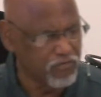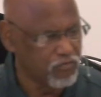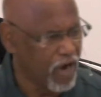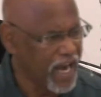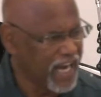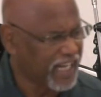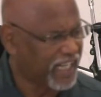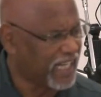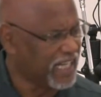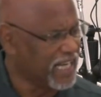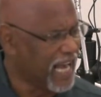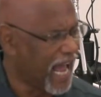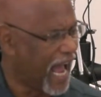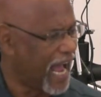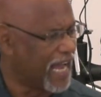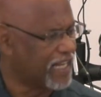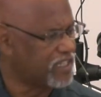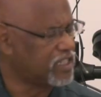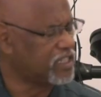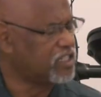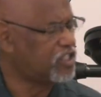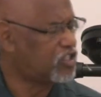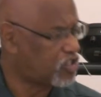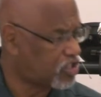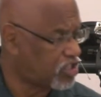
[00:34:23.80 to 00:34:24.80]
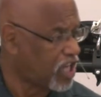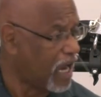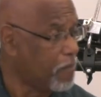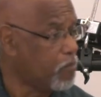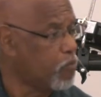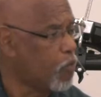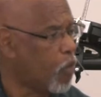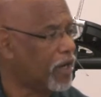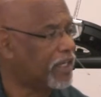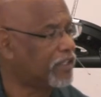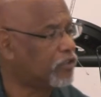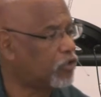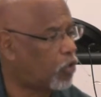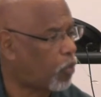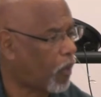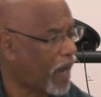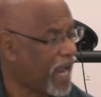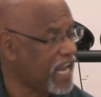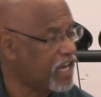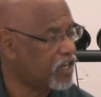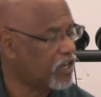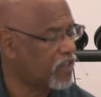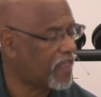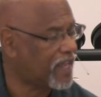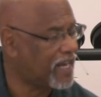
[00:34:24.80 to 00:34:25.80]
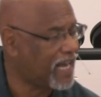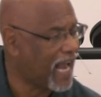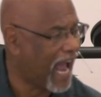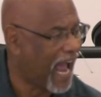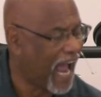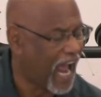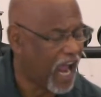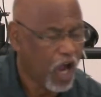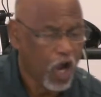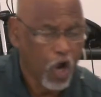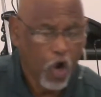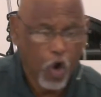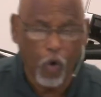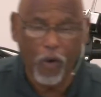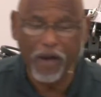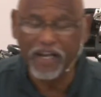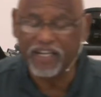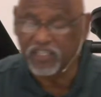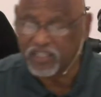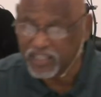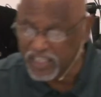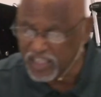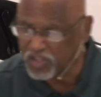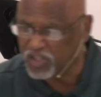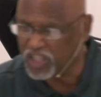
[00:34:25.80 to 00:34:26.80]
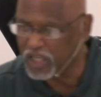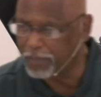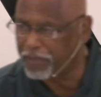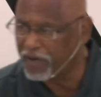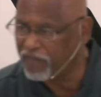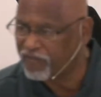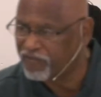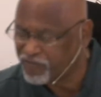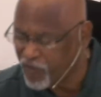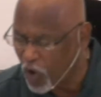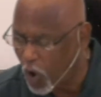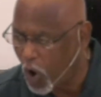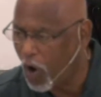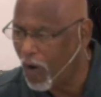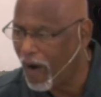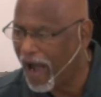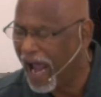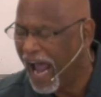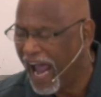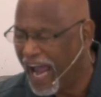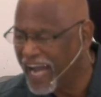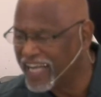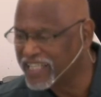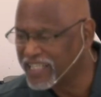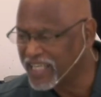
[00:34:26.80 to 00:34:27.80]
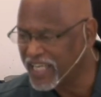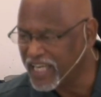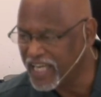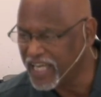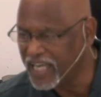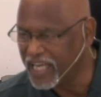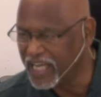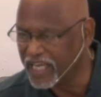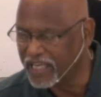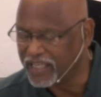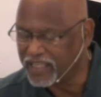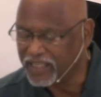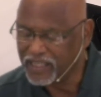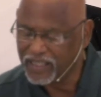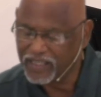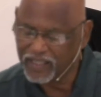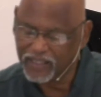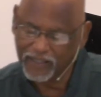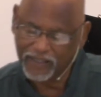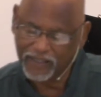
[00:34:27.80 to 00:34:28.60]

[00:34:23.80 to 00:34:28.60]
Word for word: and recognizing someone greater than I who existed before I did.